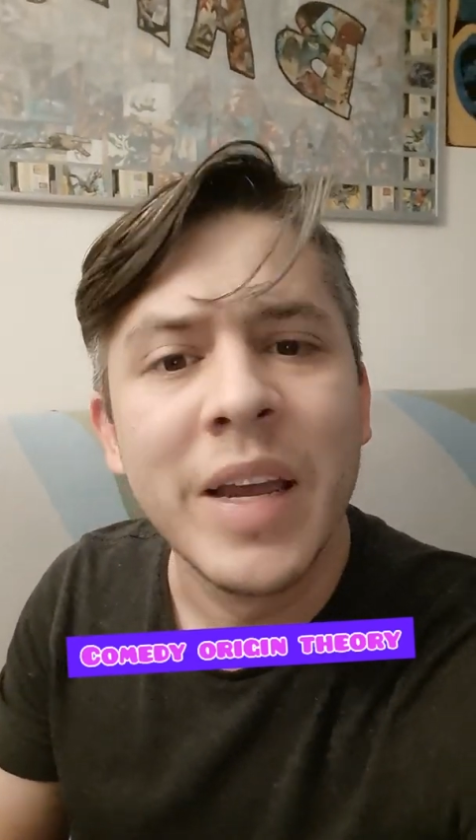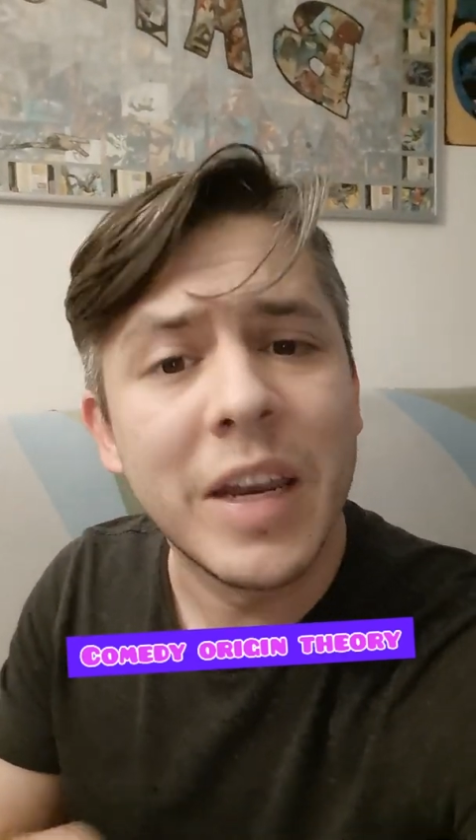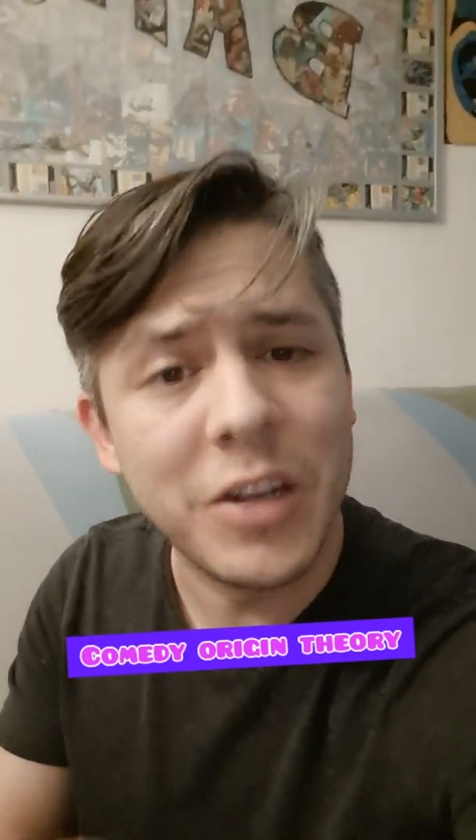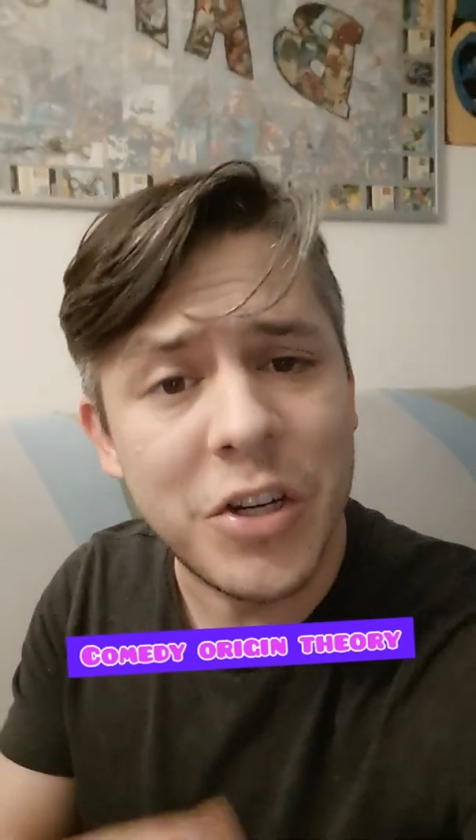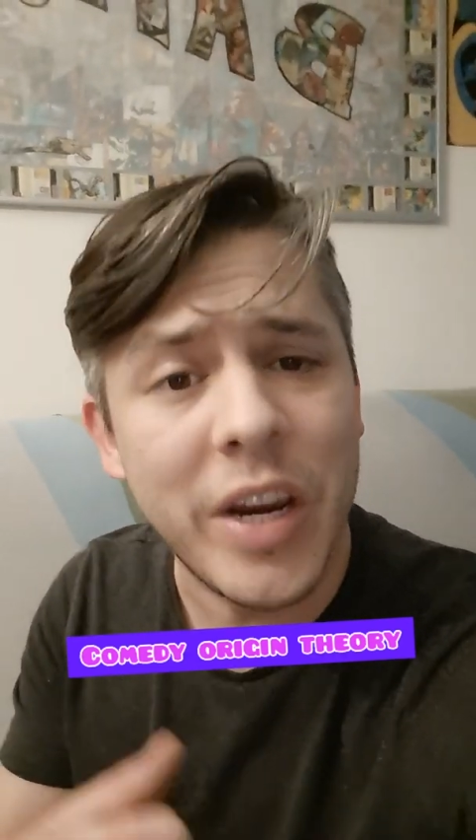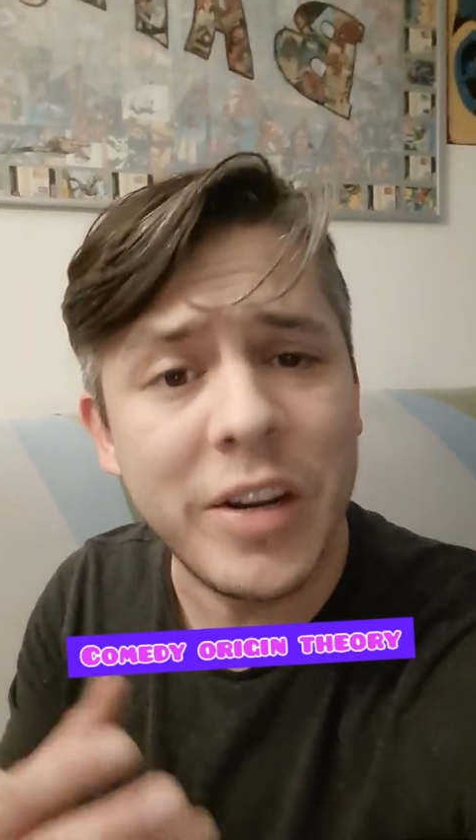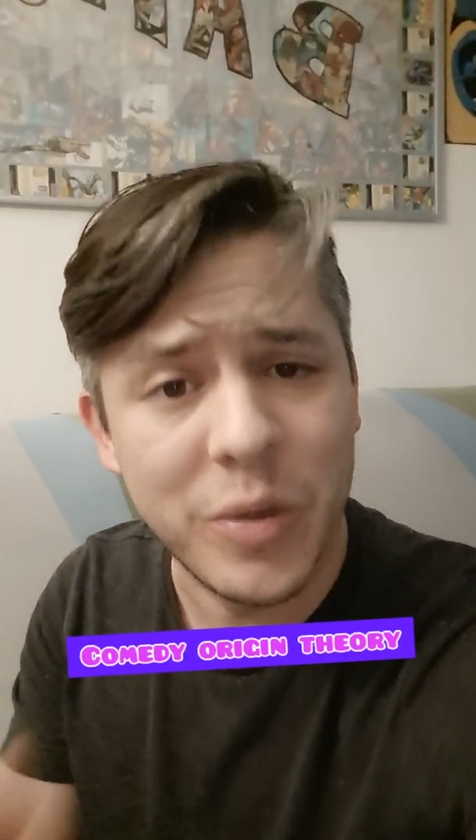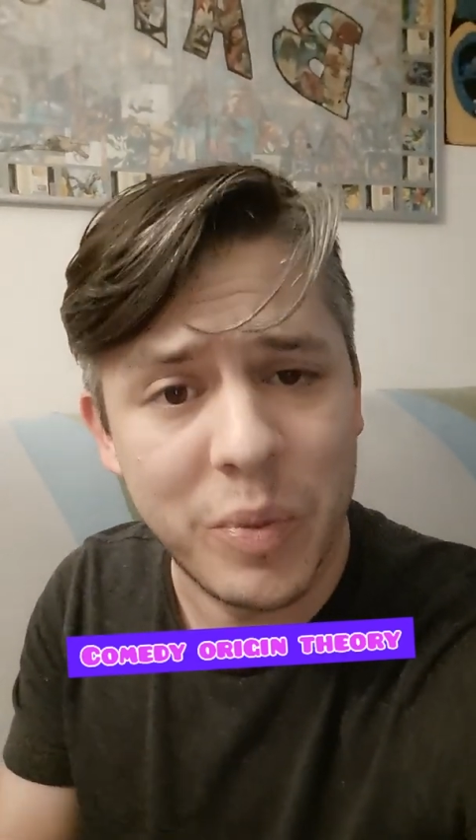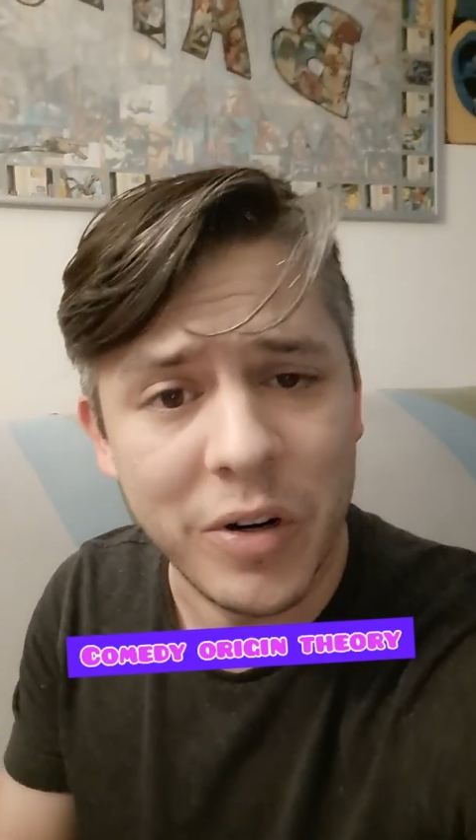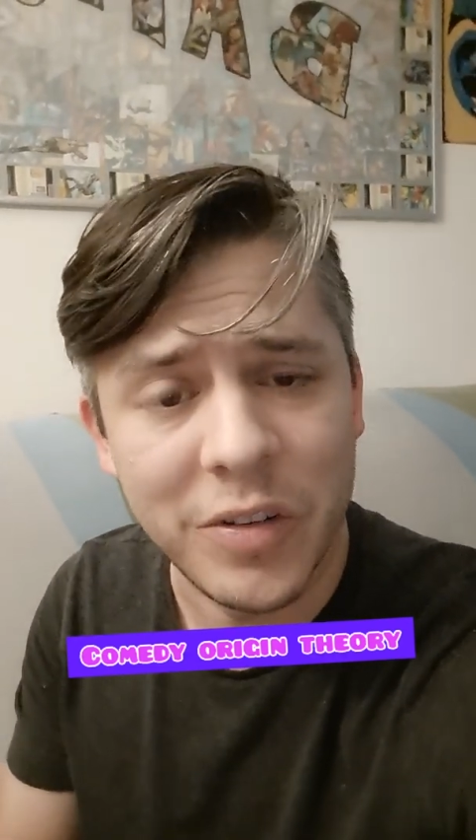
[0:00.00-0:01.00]
can change a
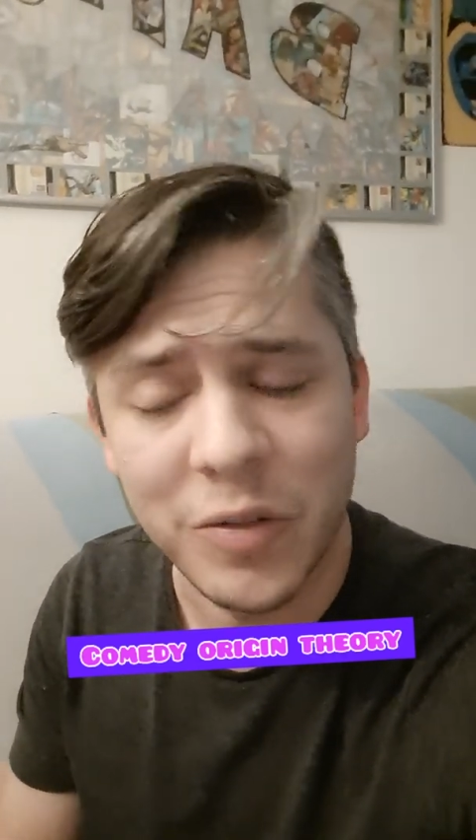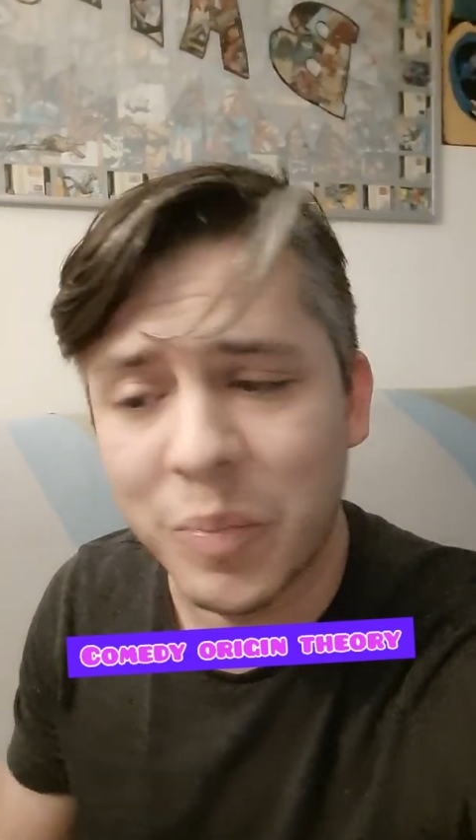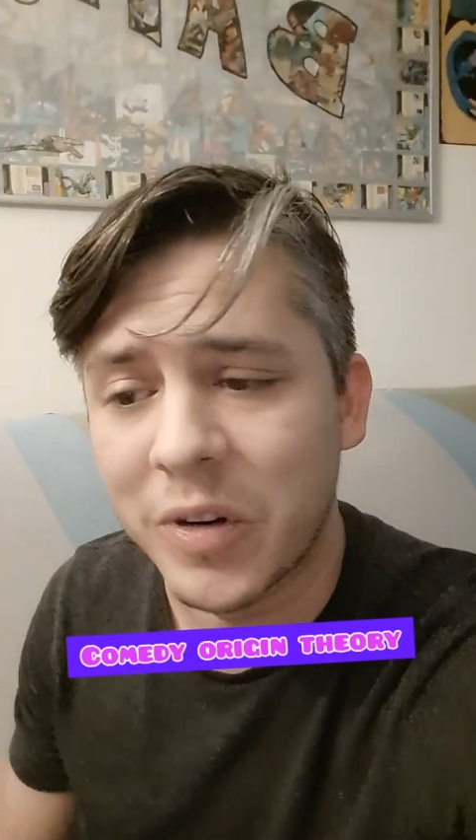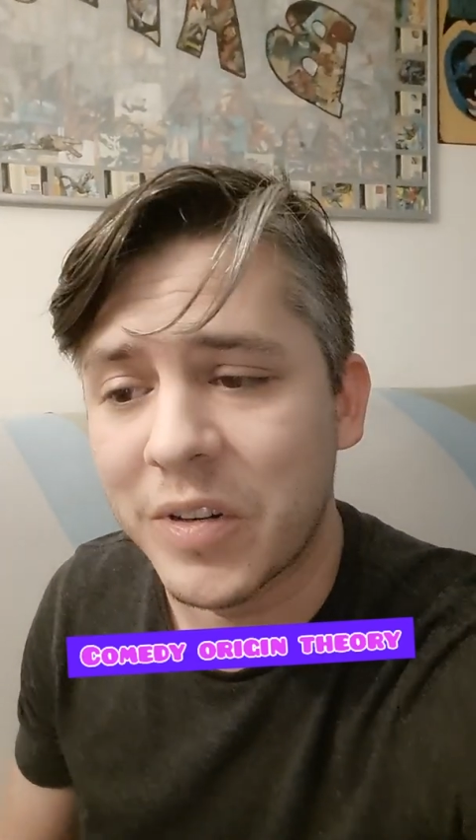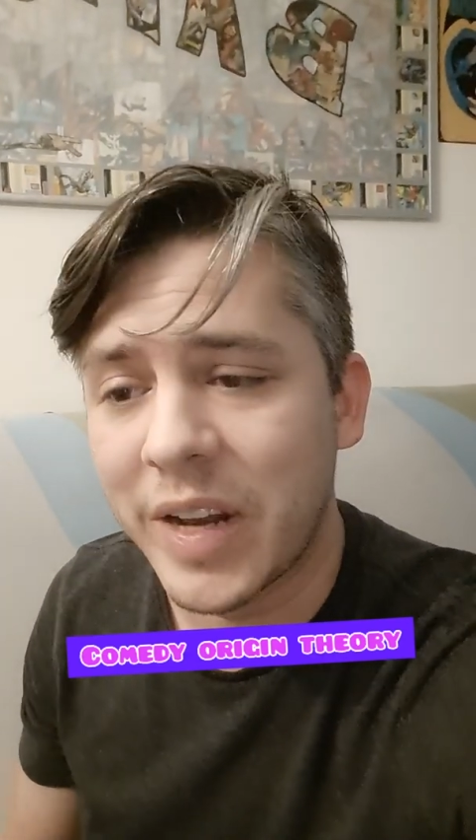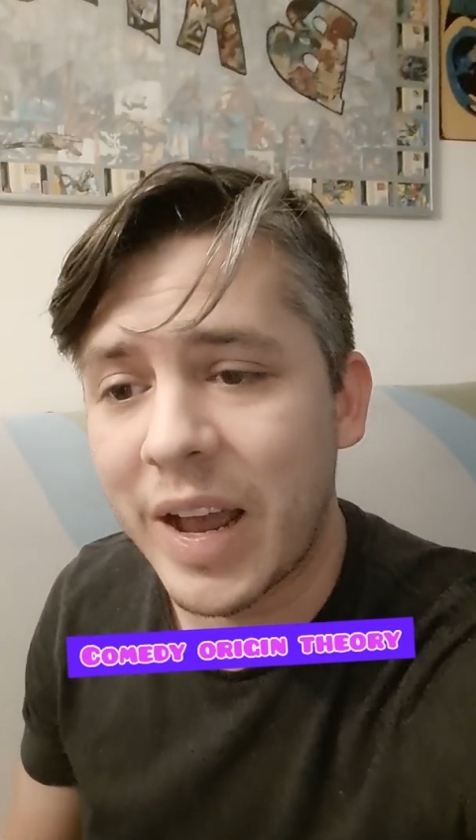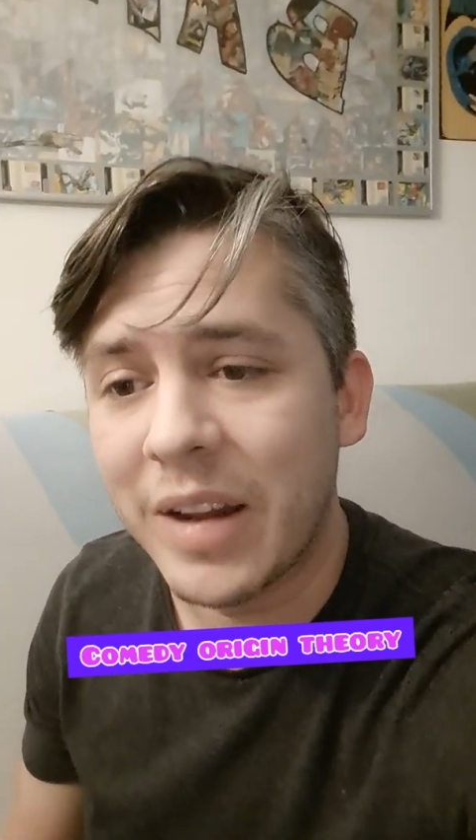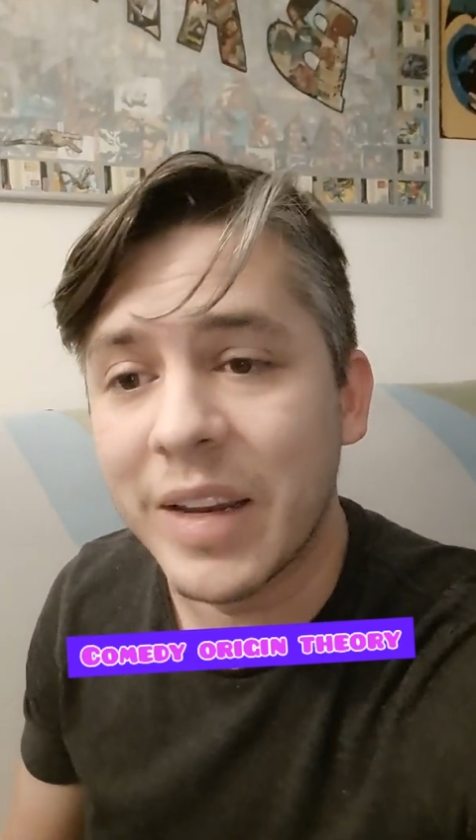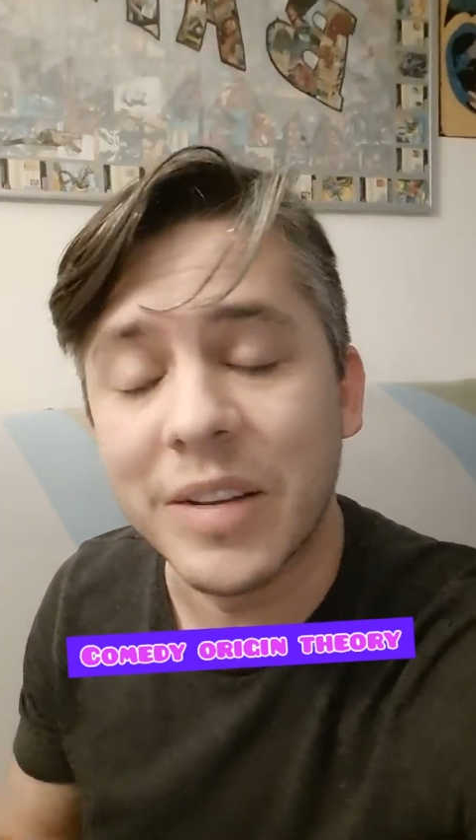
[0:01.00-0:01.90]
person's personality.